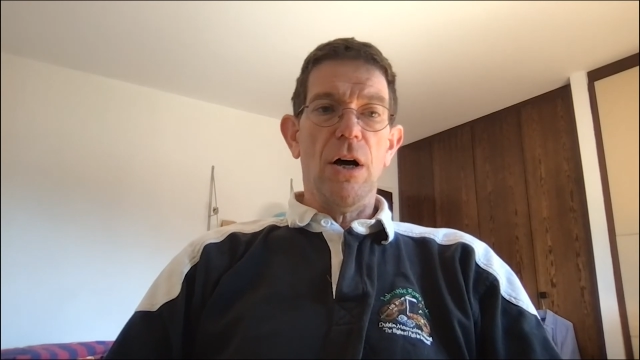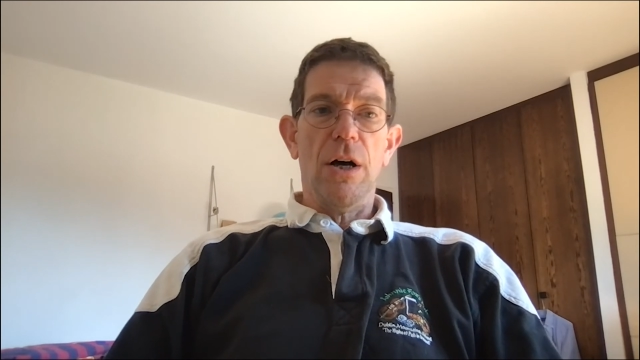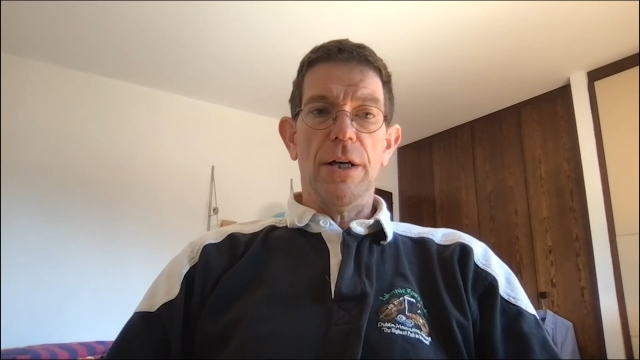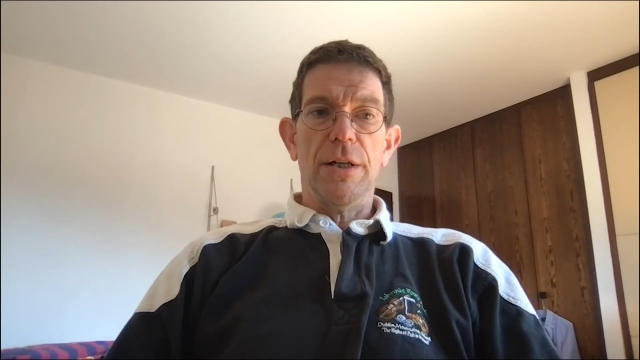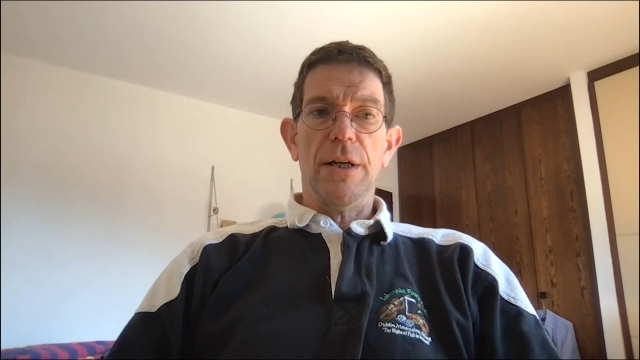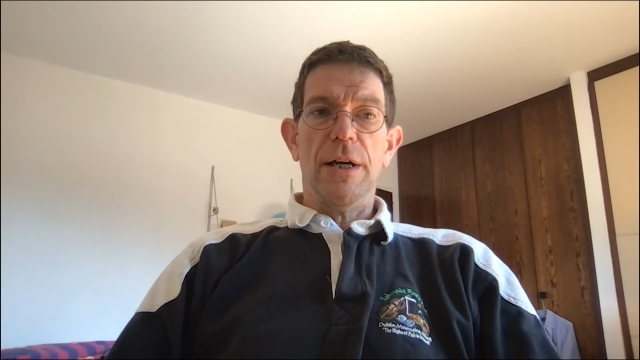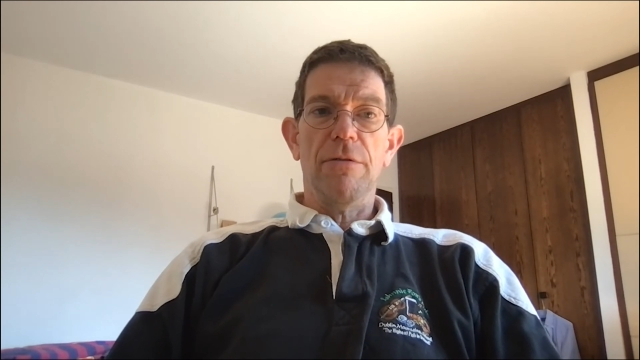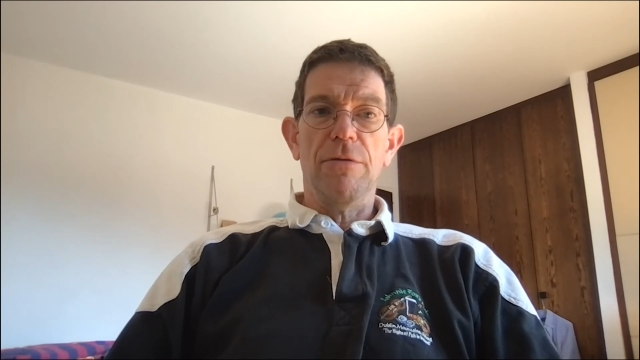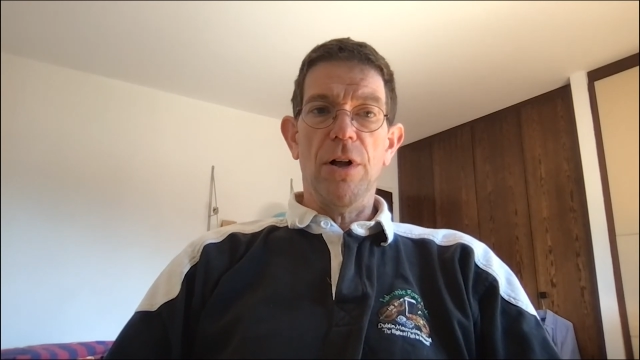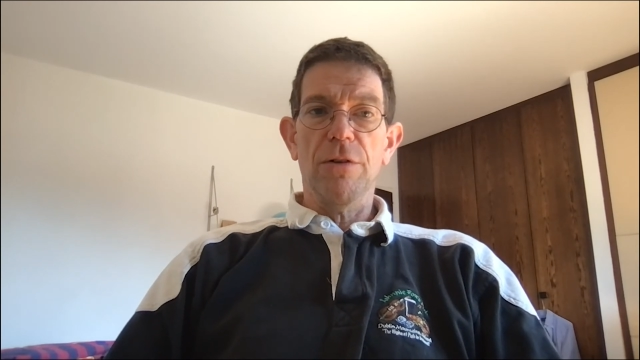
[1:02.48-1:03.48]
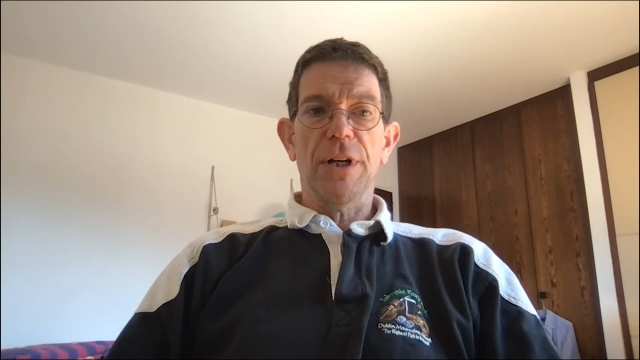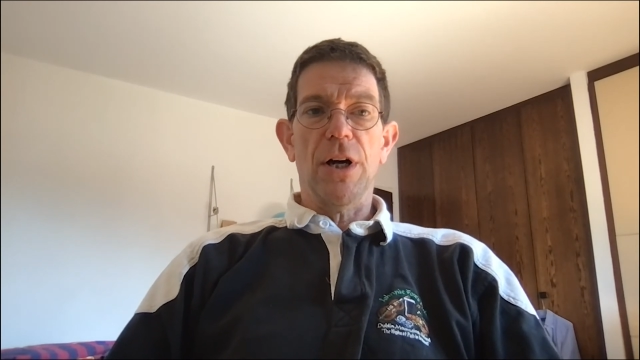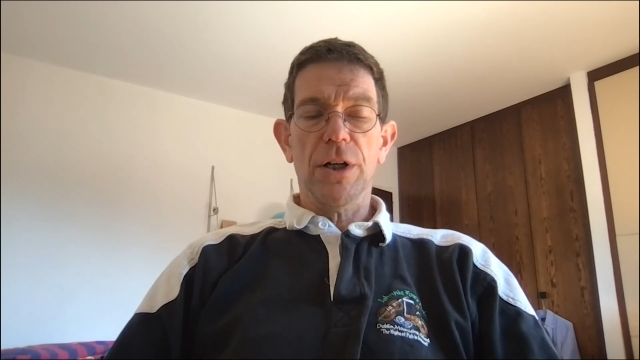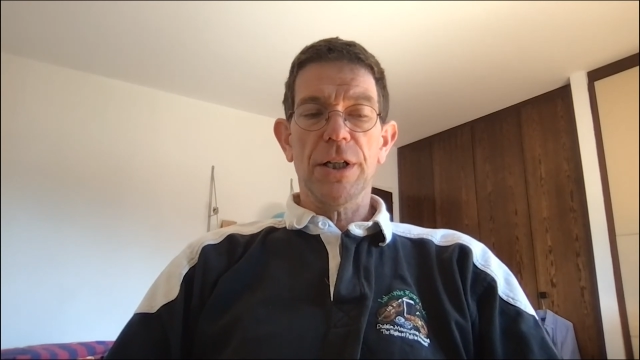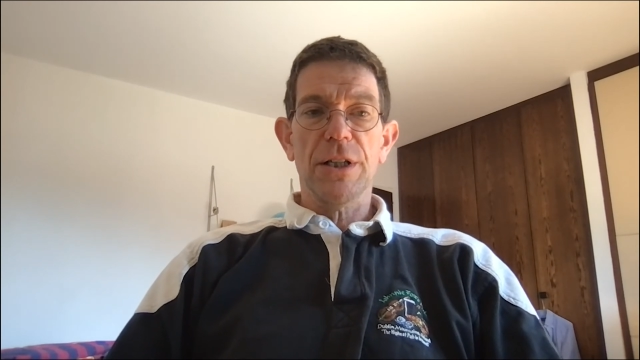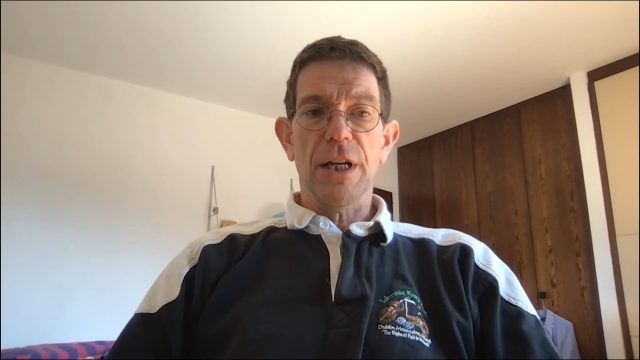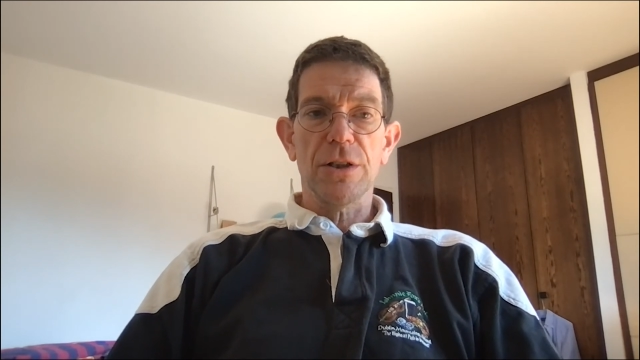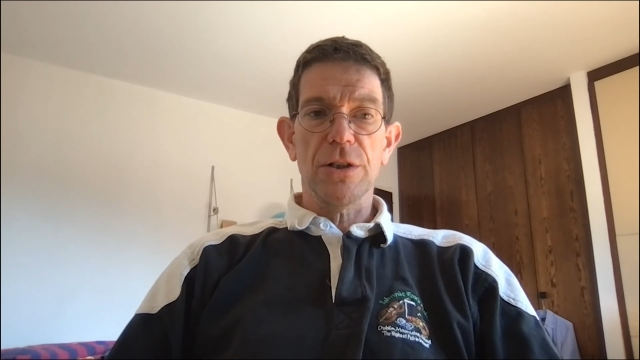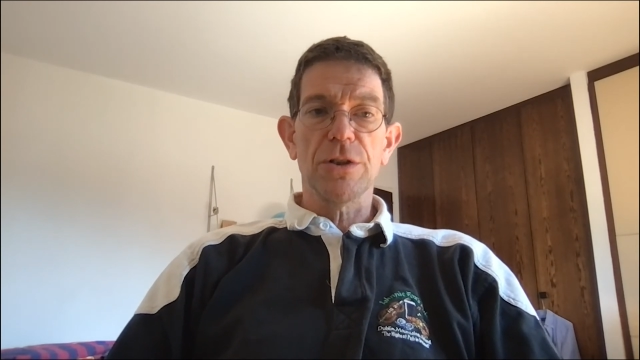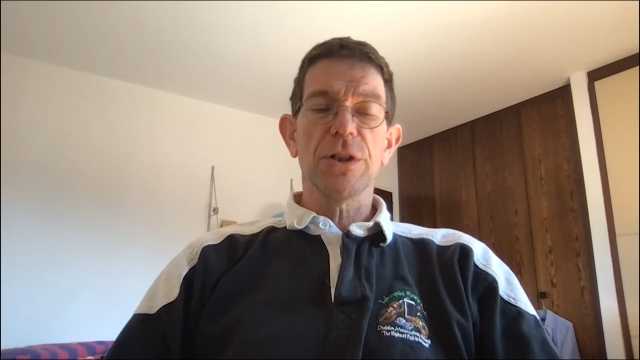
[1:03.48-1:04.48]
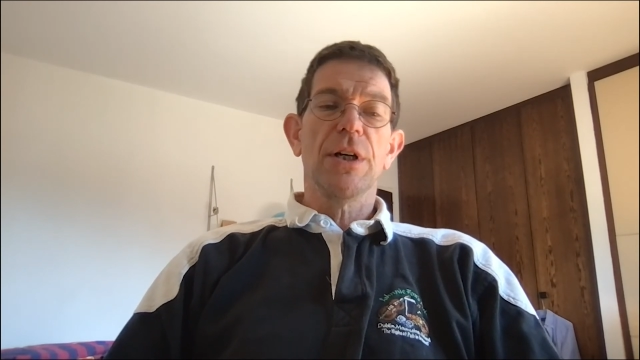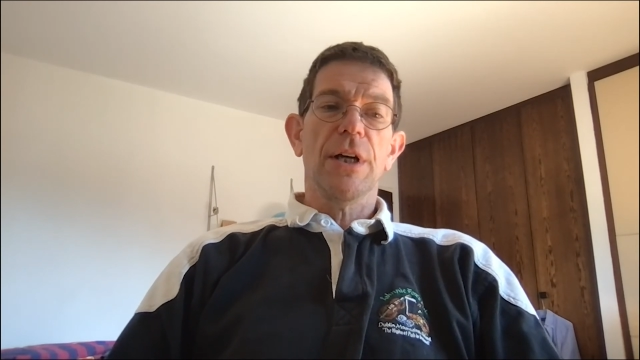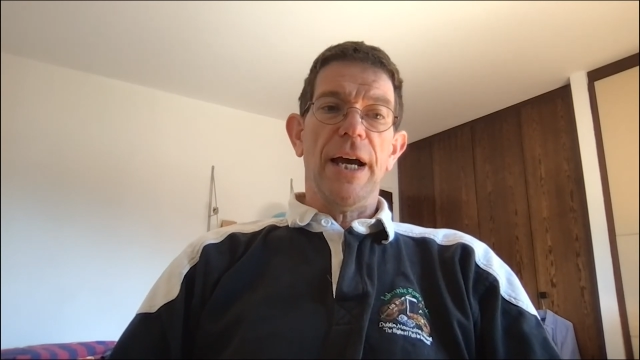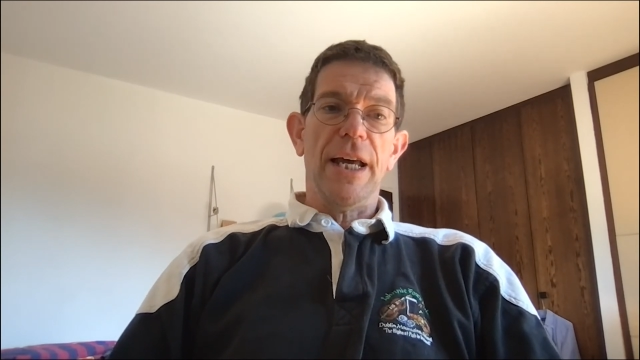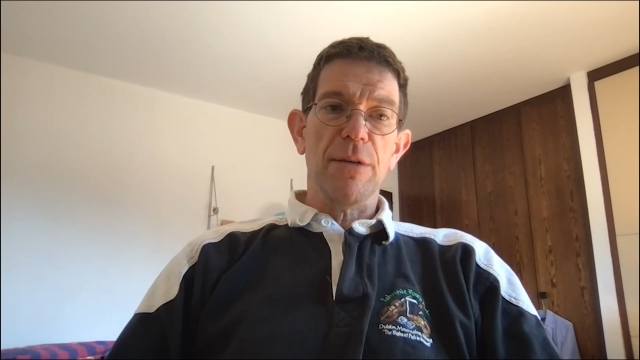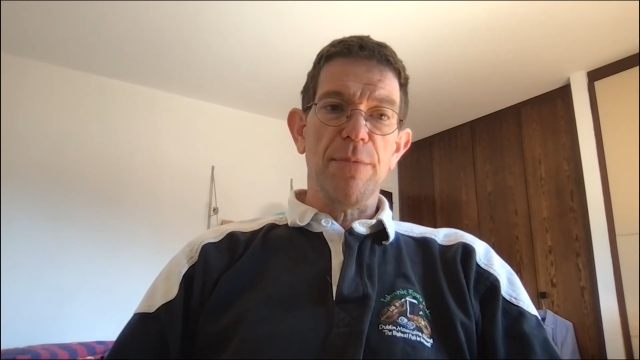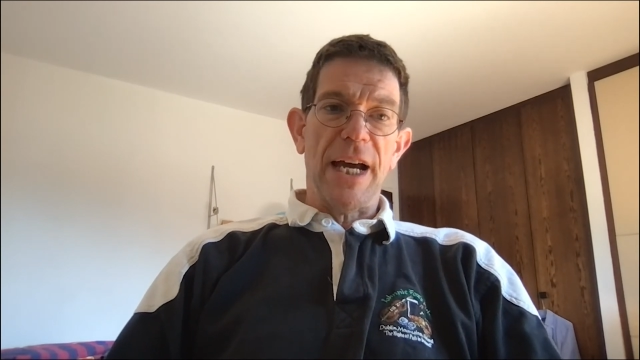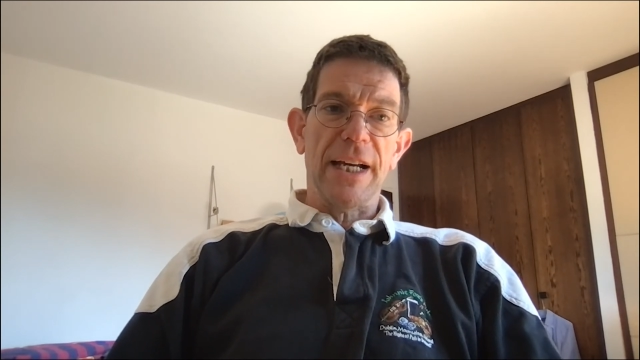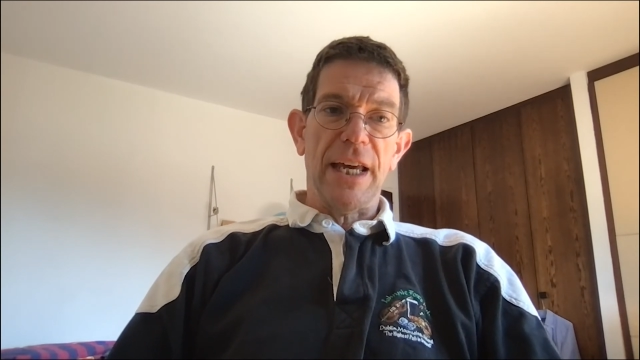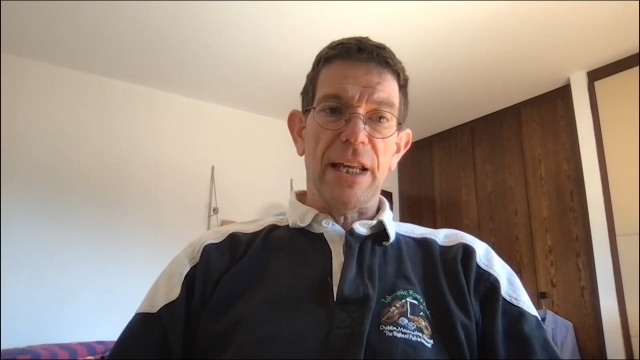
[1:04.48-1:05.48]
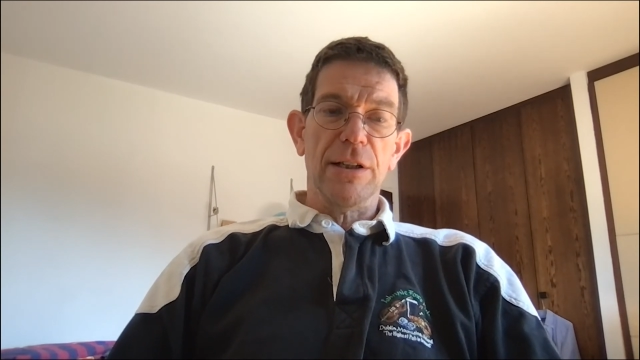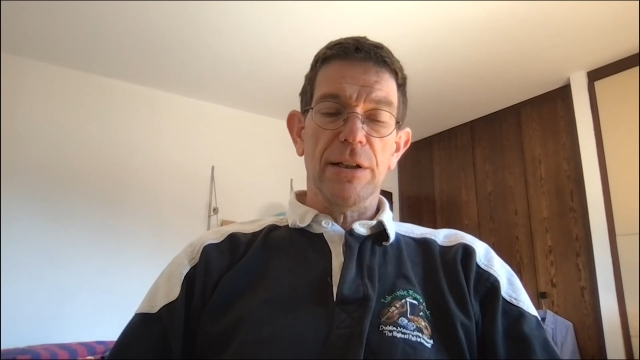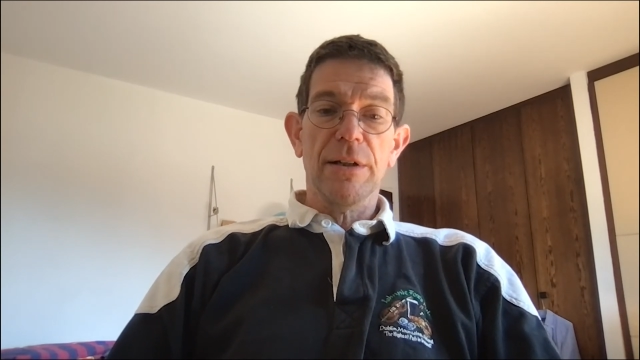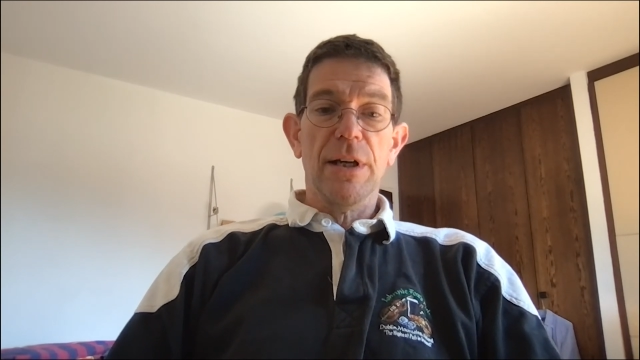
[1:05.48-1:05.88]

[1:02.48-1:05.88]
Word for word: on evolving architectures at the back end.